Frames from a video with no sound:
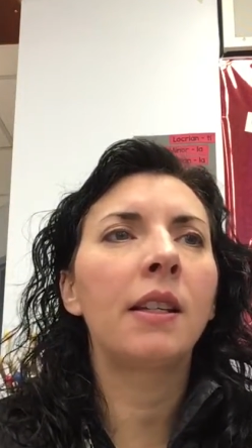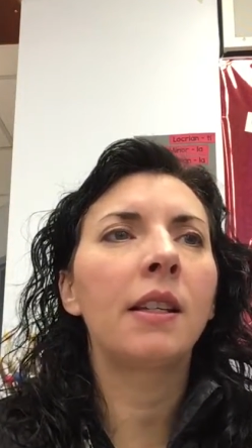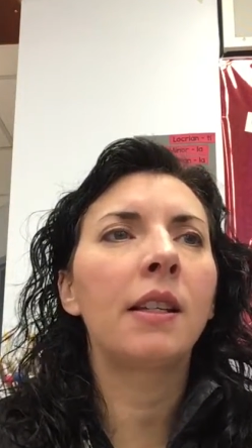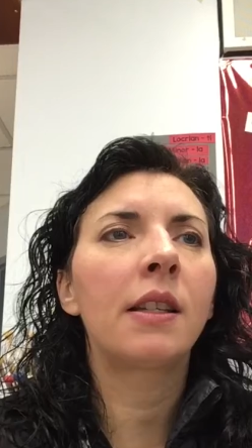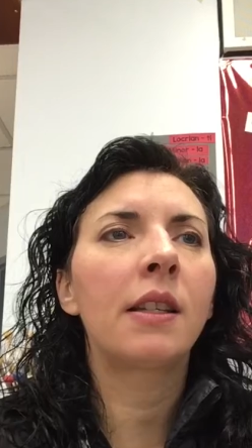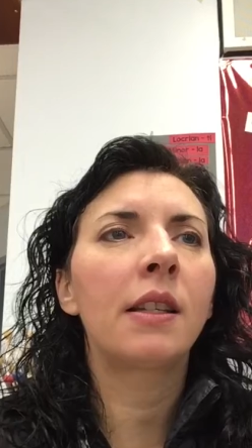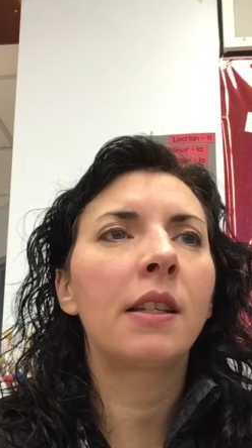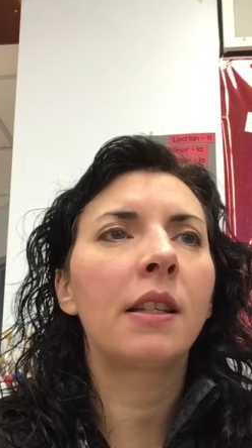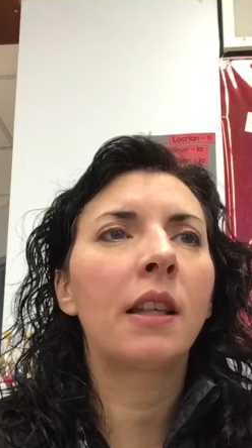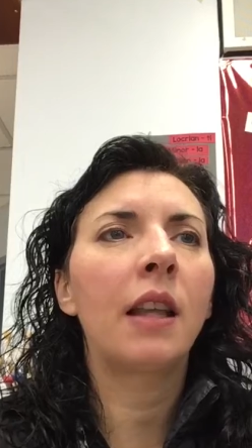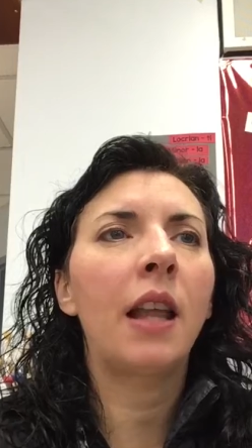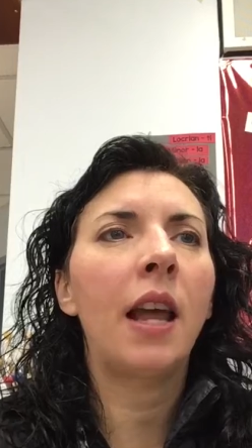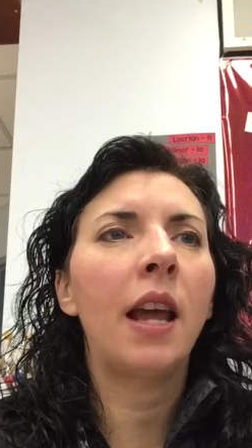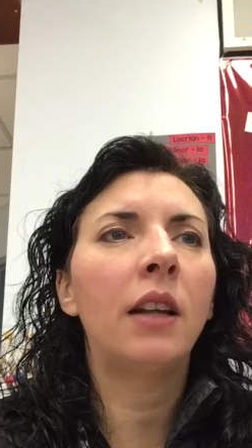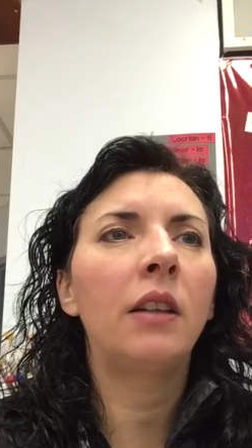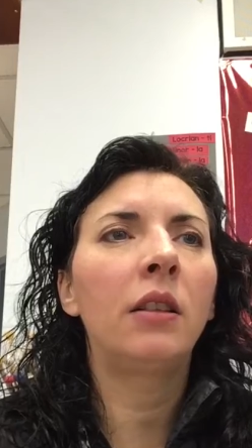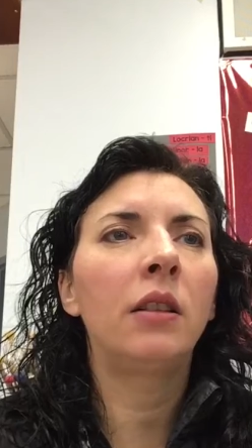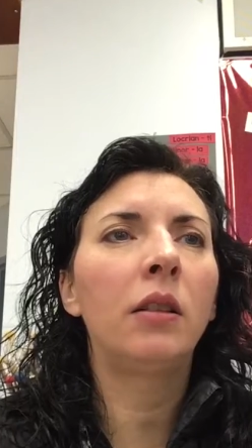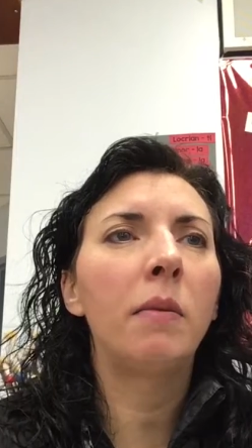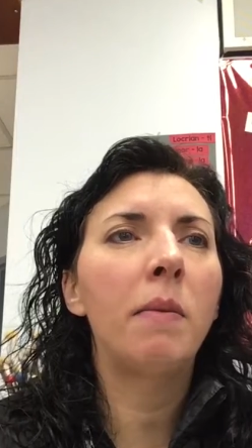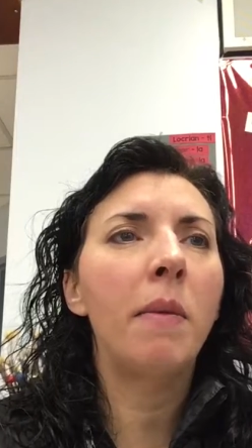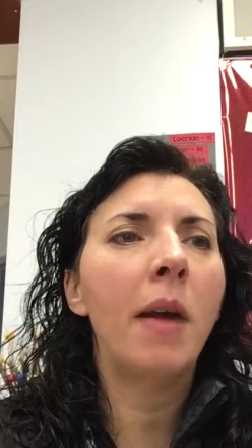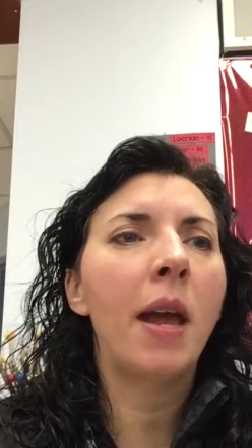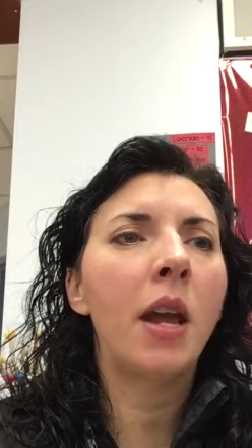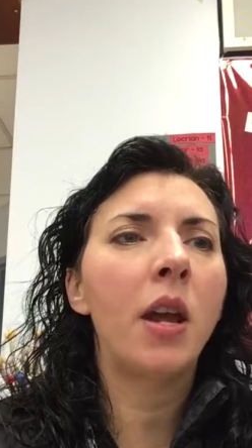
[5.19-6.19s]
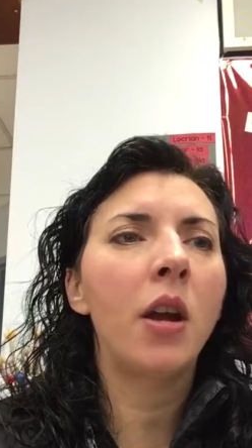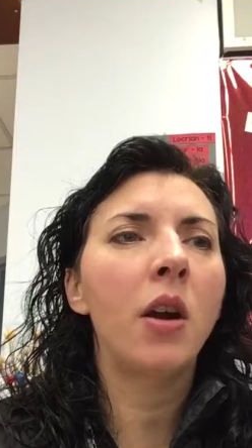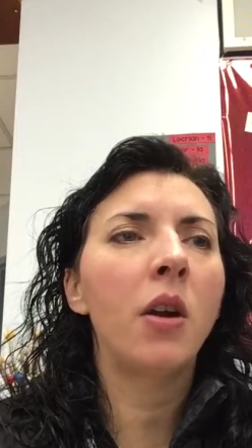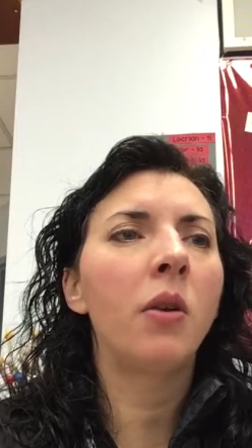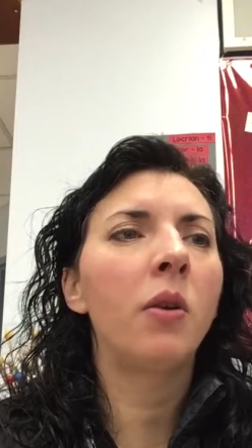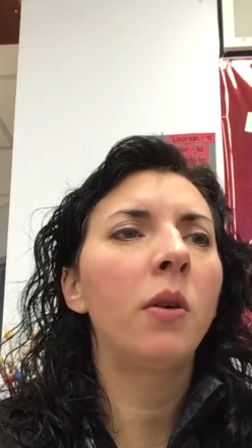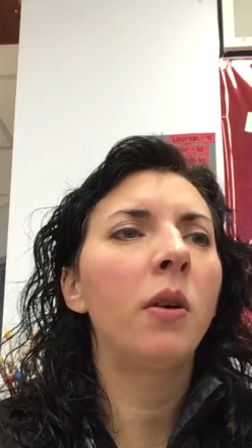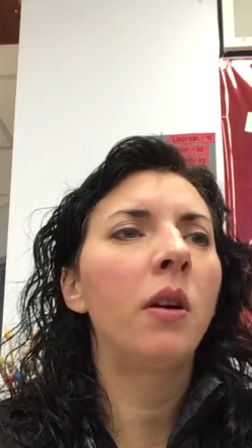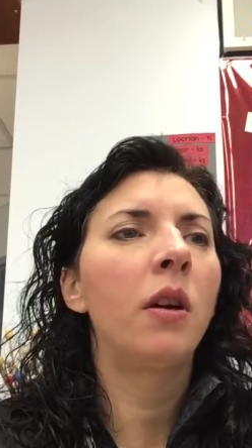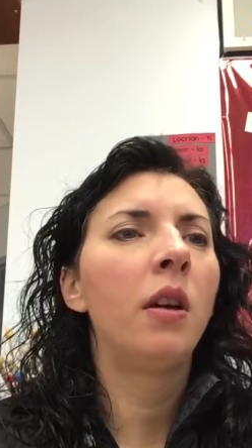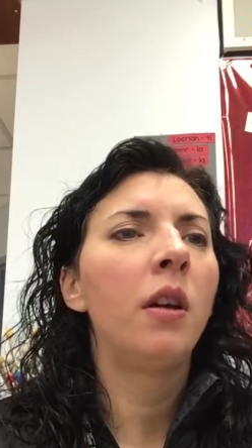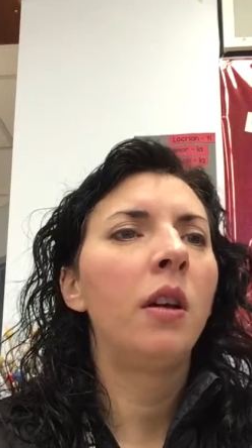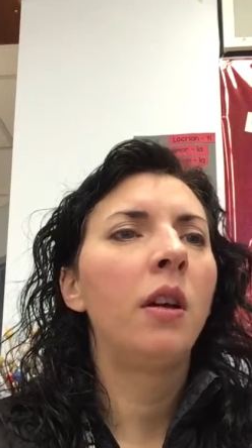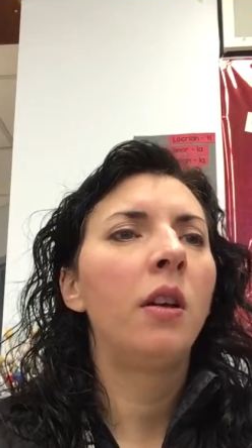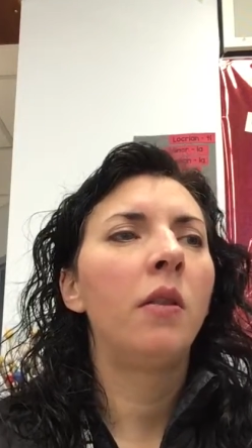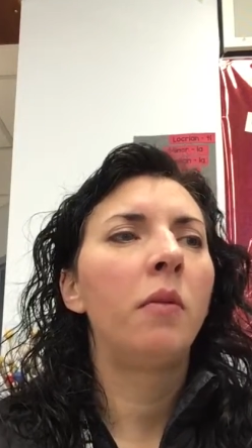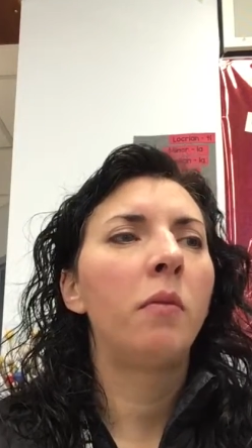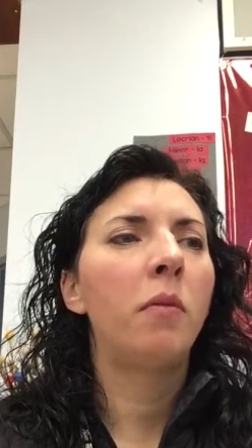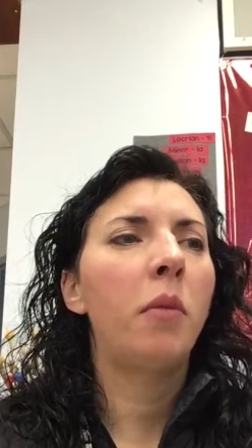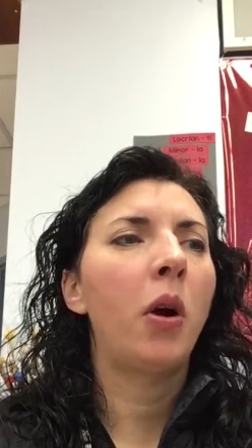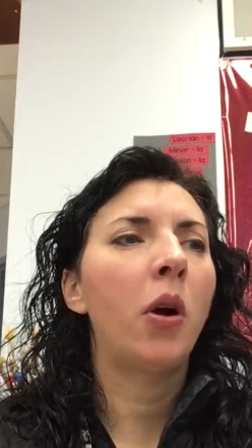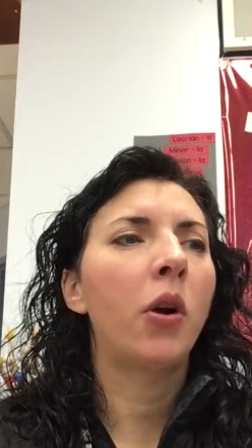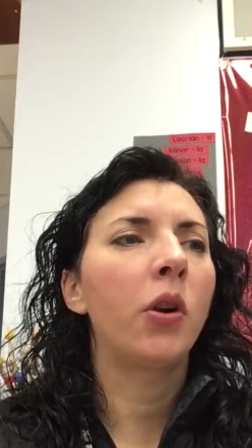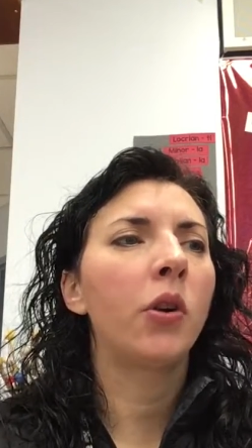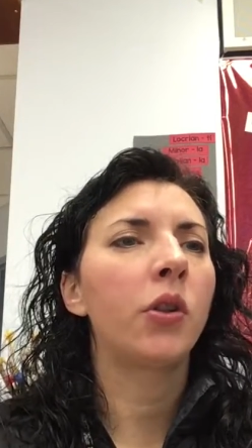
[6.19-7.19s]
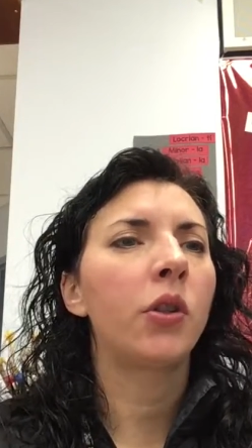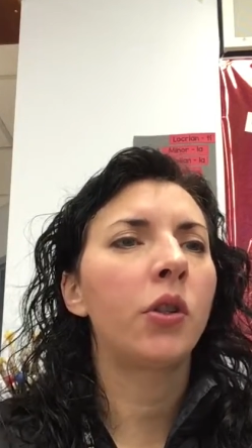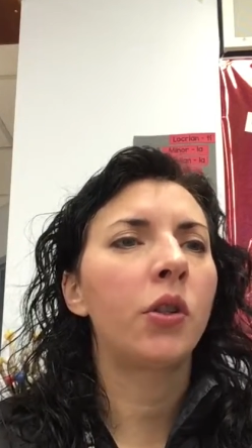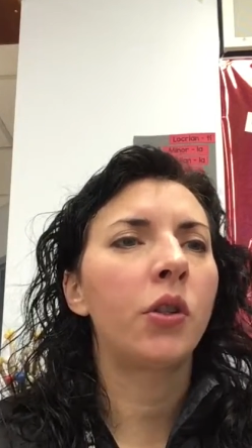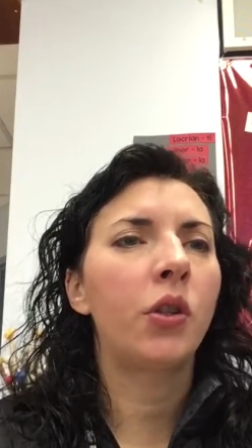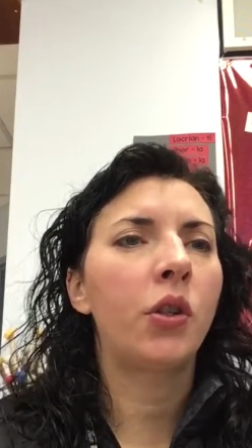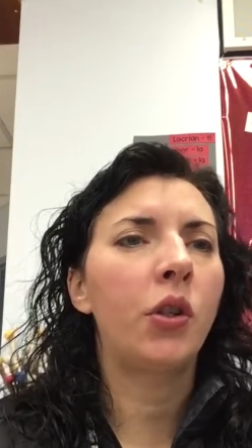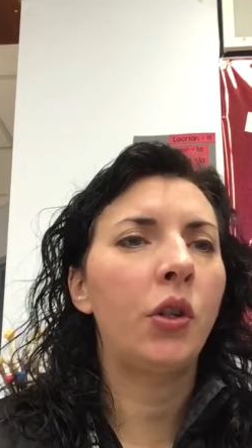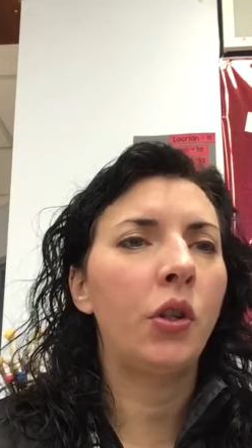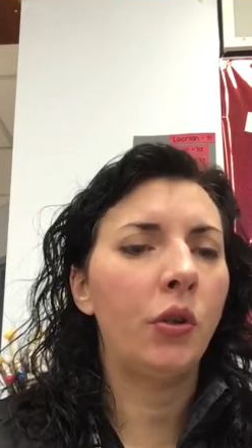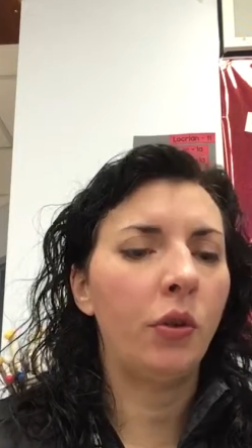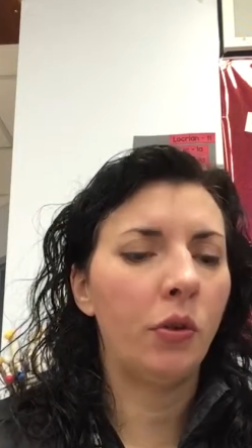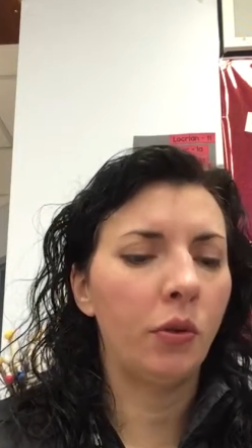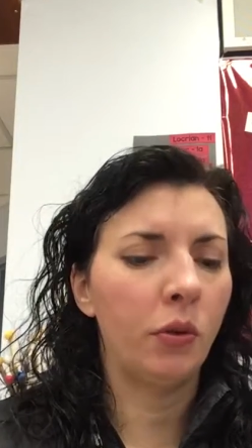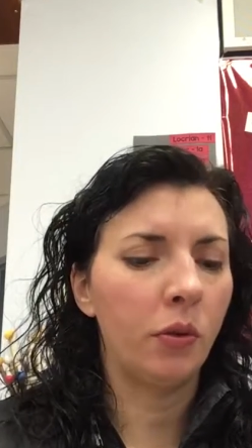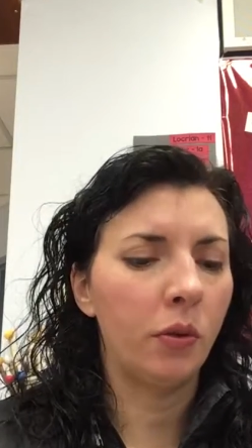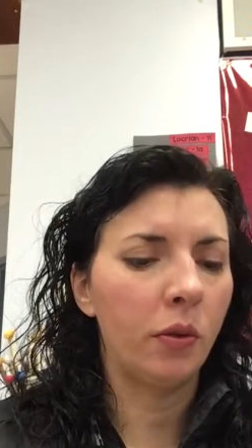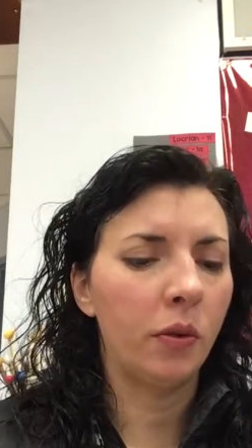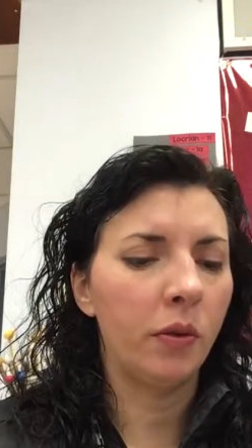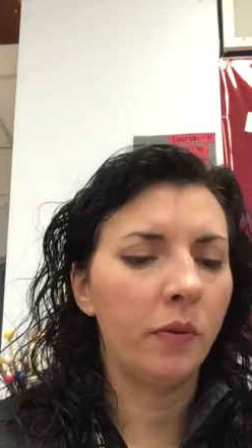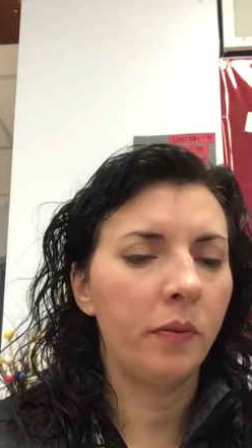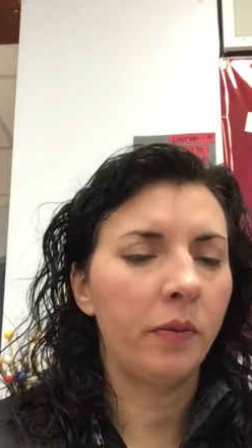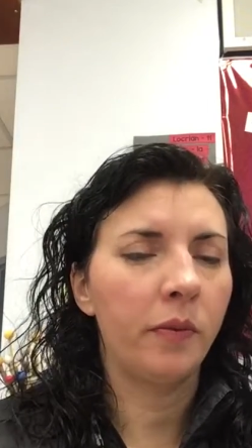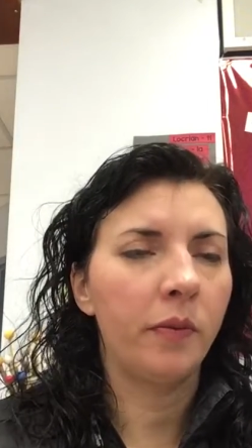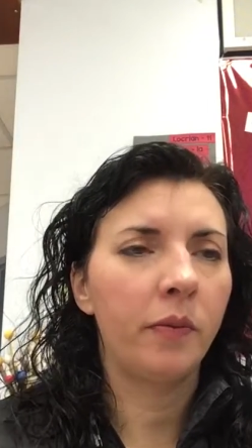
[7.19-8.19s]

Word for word: Slagle-Mayo, part two,